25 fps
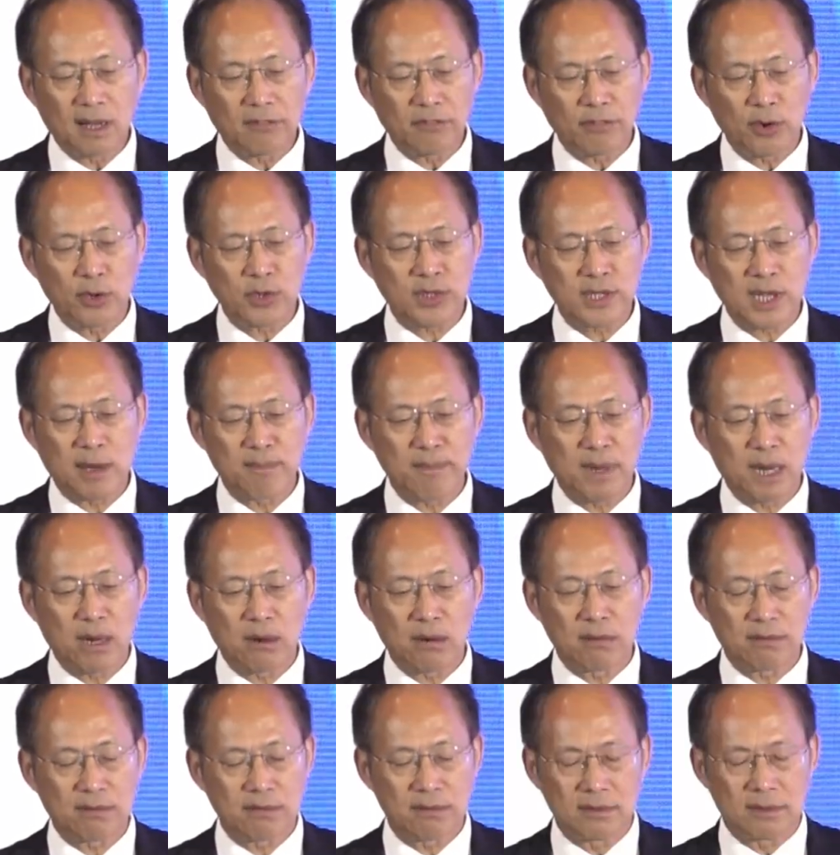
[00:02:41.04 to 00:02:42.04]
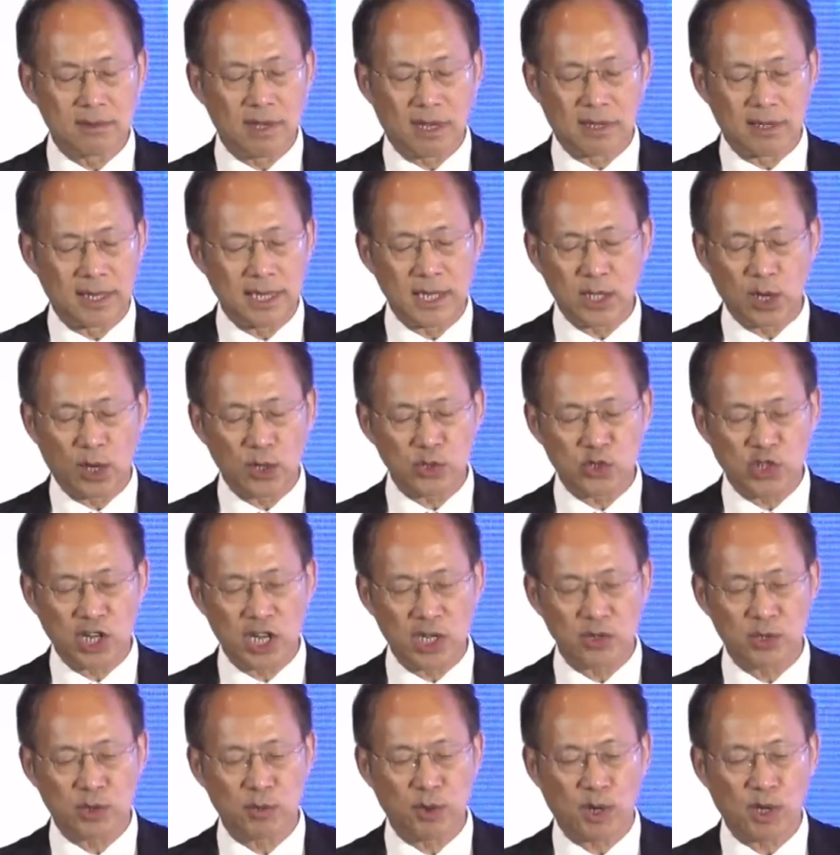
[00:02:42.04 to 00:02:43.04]
first come out, later on
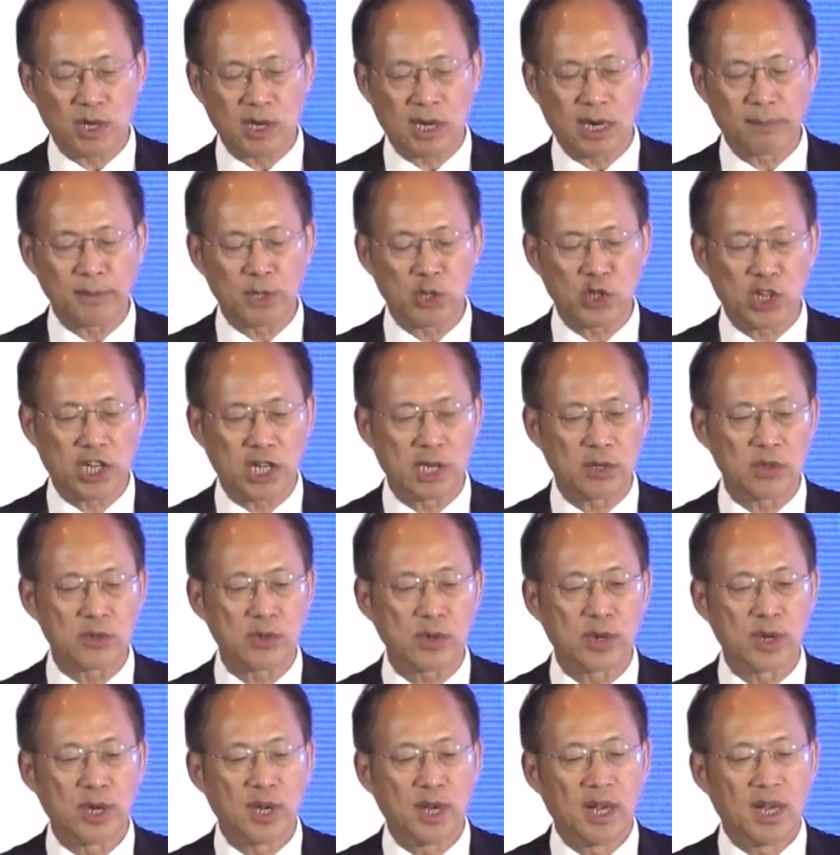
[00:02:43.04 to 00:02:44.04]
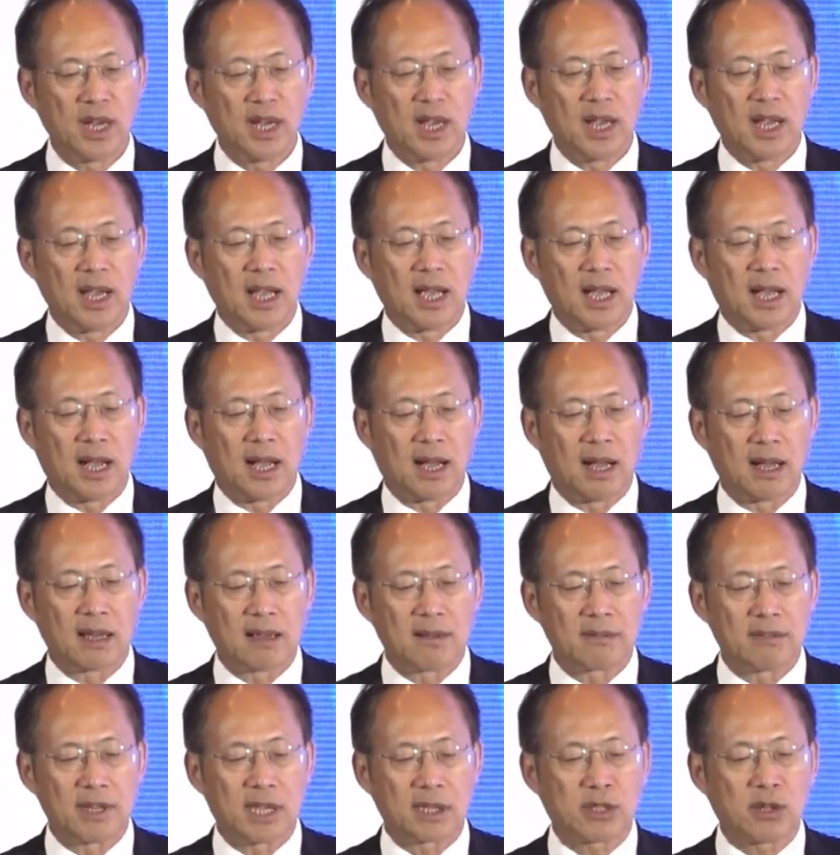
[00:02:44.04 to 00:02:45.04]
changed to climate change,
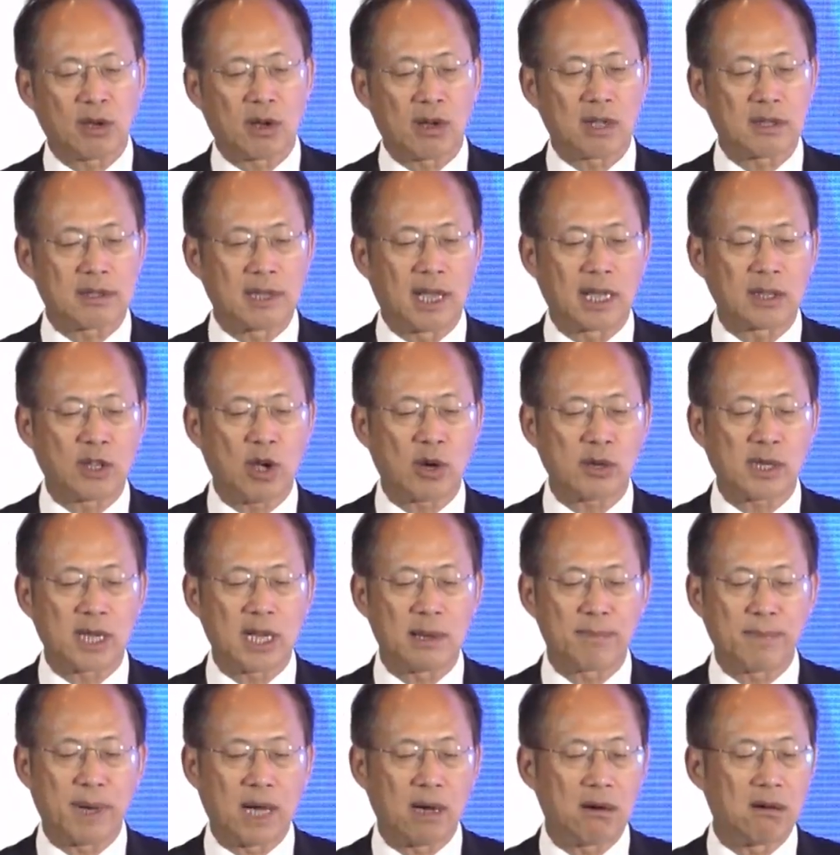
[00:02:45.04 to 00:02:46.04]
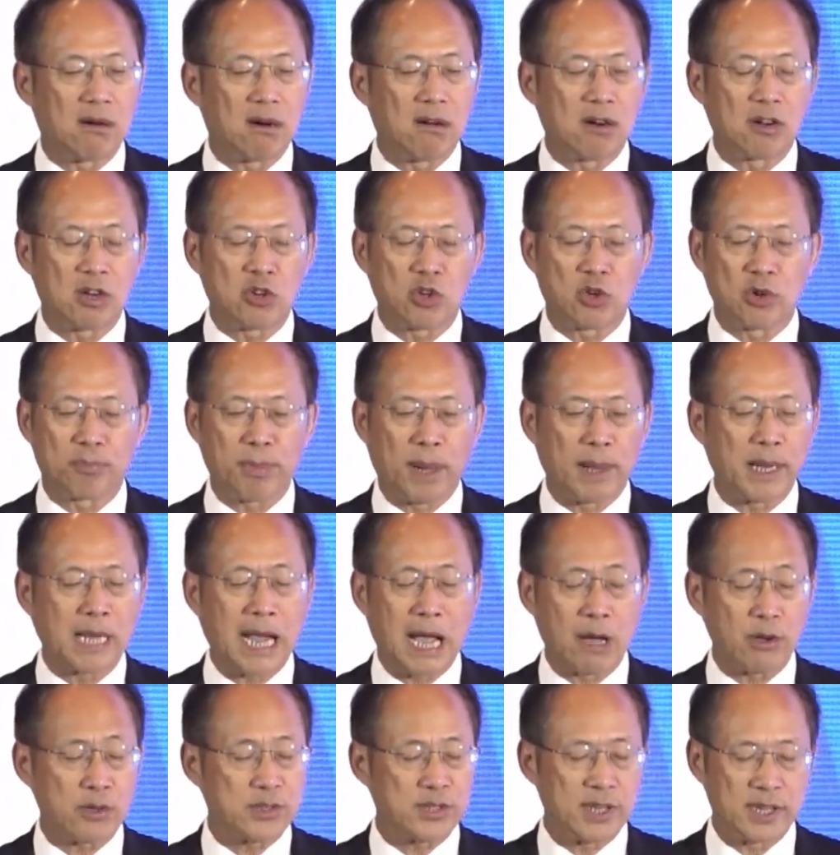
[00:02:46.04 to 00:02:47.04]
they are talking about, oh, by
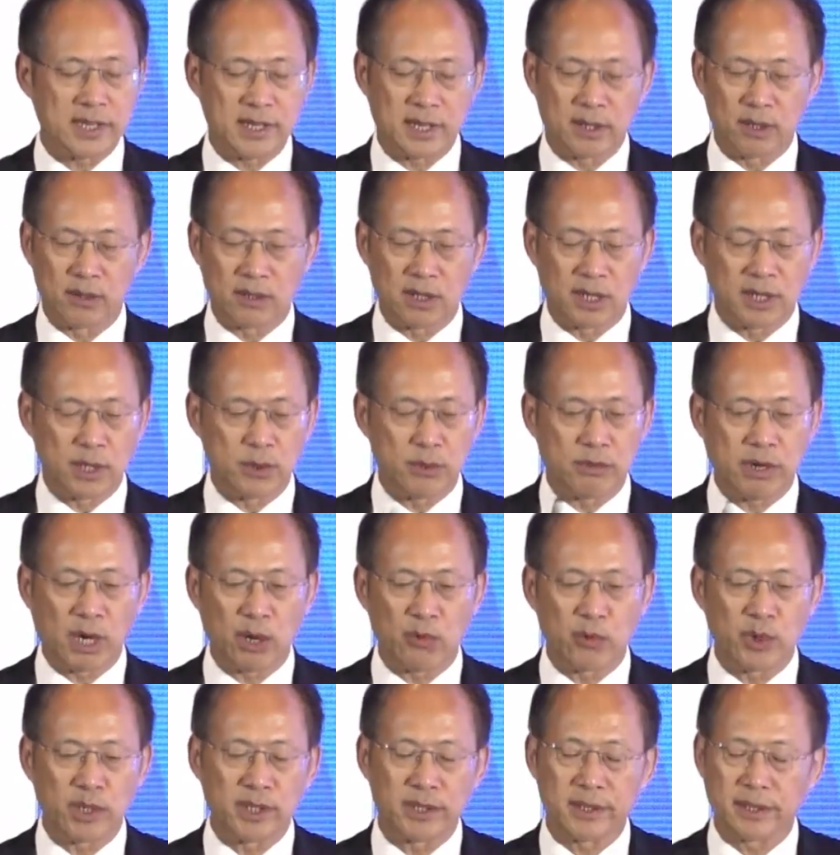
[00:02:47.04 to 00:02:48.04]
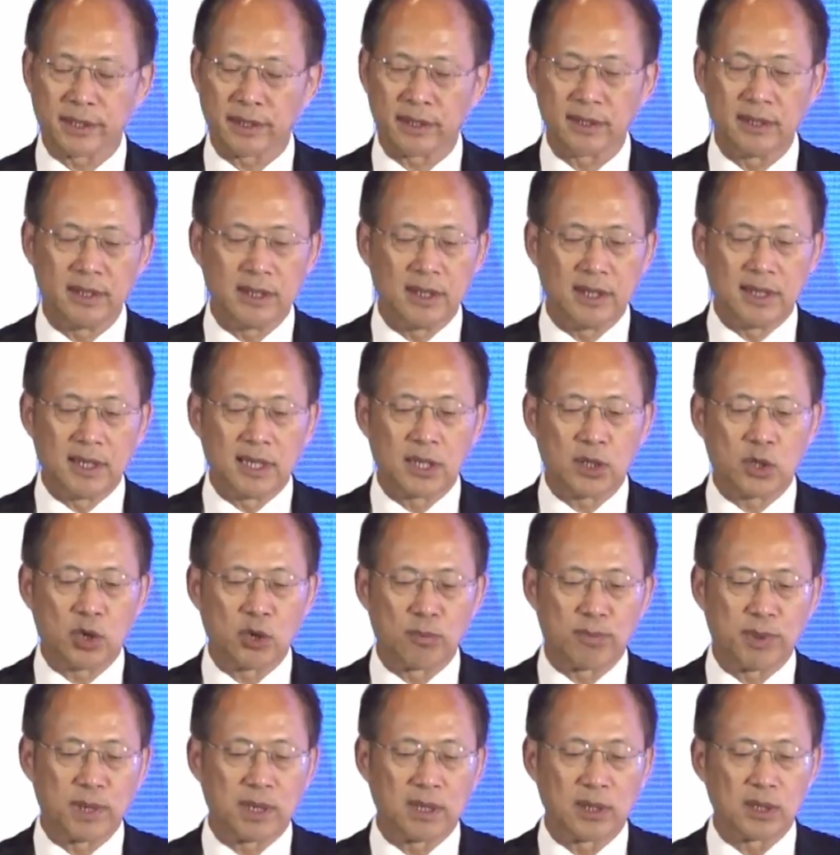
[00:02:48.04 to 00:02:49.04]
Carl Sagan, okay, nuclear winter. It
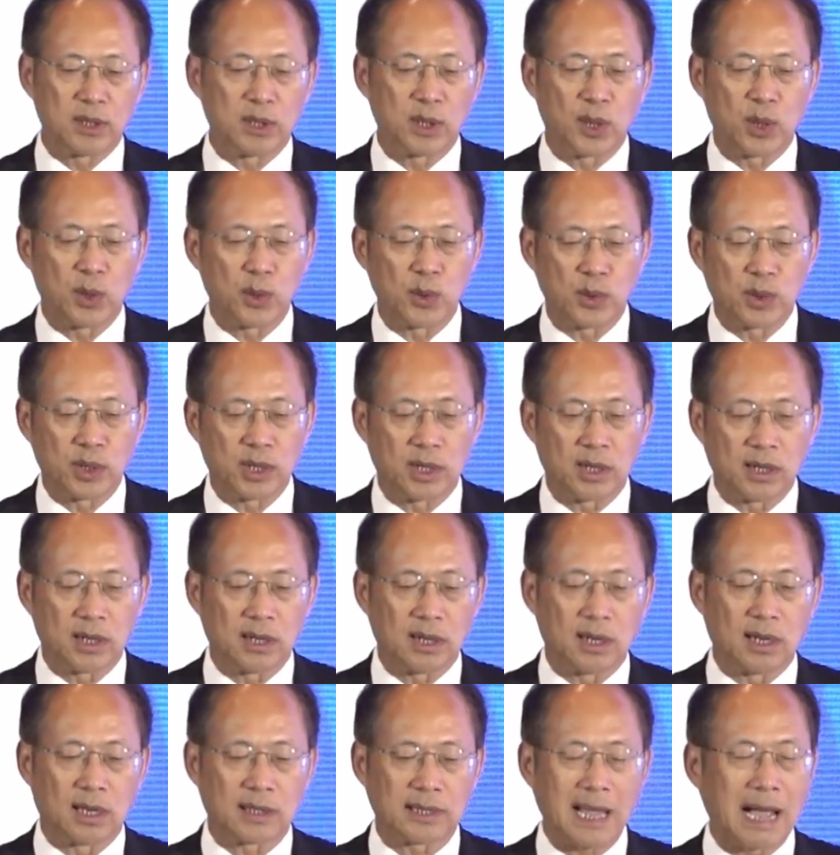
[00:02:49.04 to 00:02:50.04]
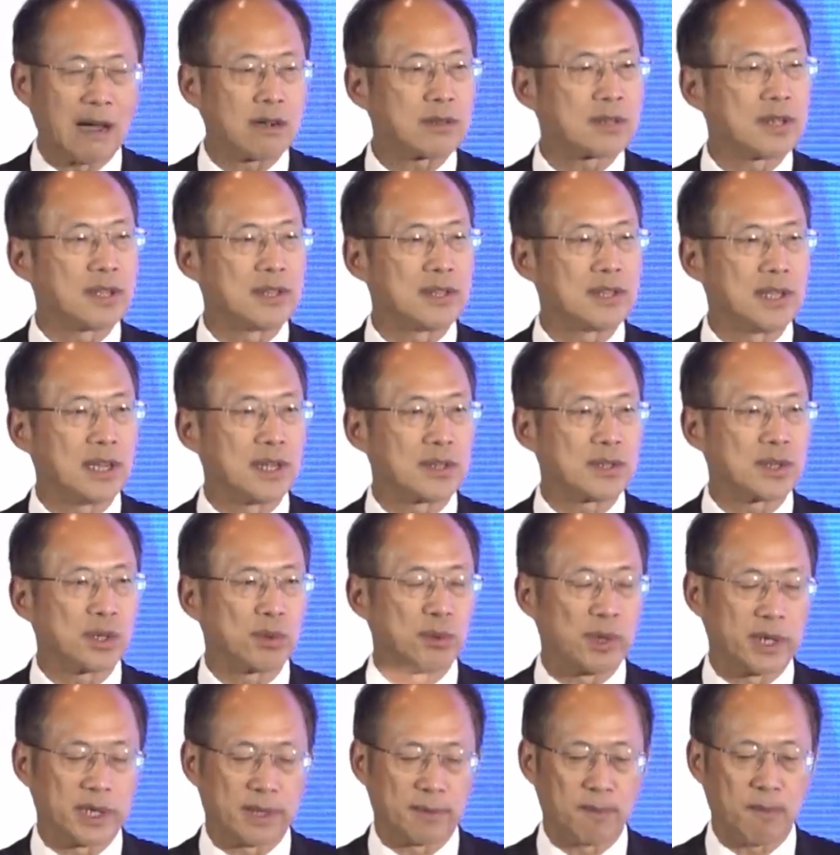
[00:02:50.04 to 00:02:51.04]
could be, 1,000 years
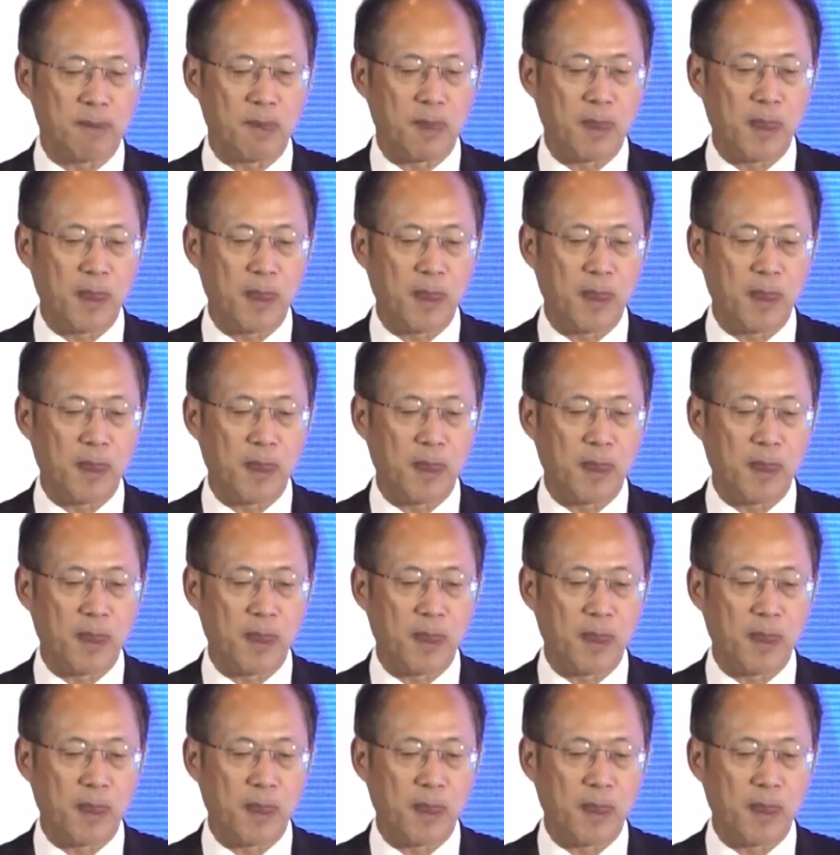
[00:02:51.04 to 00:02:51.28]
away.